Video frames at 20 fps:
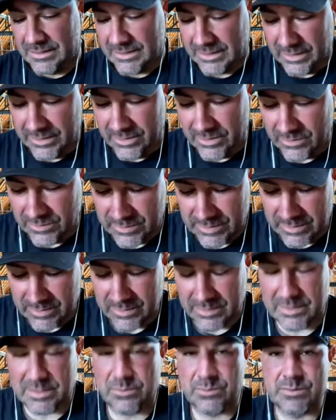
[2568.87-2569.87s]

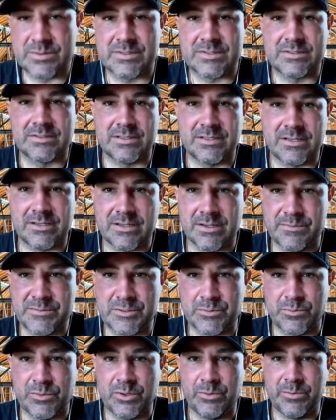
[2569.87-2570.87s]
there comes a
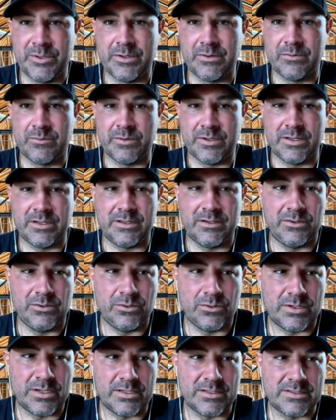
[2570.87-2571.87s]
moment when
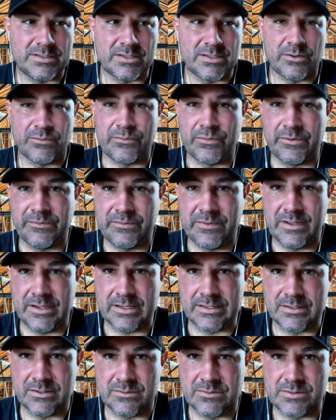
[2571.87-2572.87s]
you can
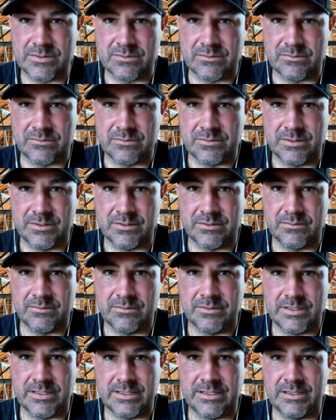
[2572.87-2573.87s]
self-reflect also,
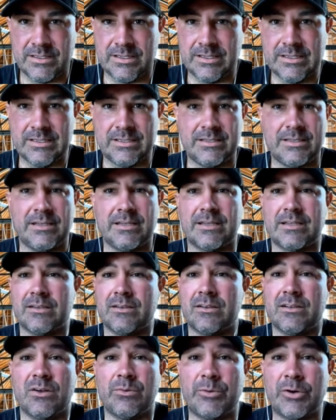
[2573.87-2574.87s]
and it could
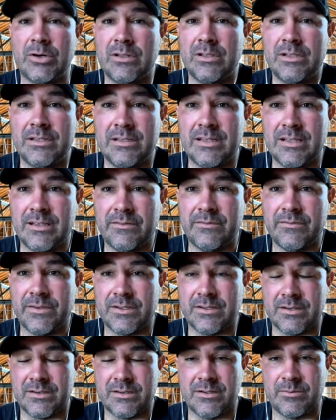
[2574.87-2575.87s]
come early in life, it
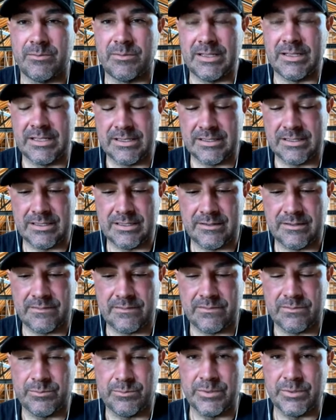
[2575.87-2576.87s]
could come late in
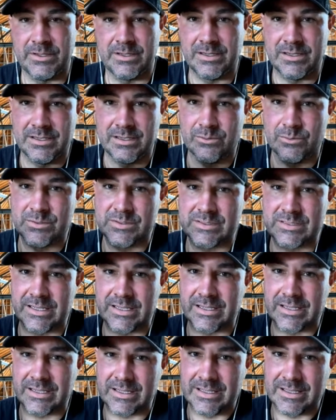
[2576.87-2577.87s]
life, but it was
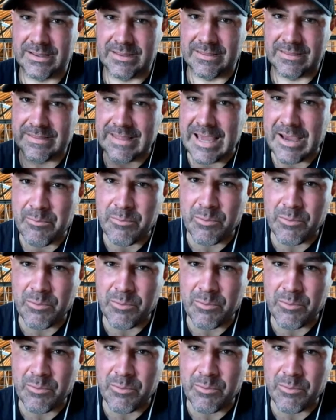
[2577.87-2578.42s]
like that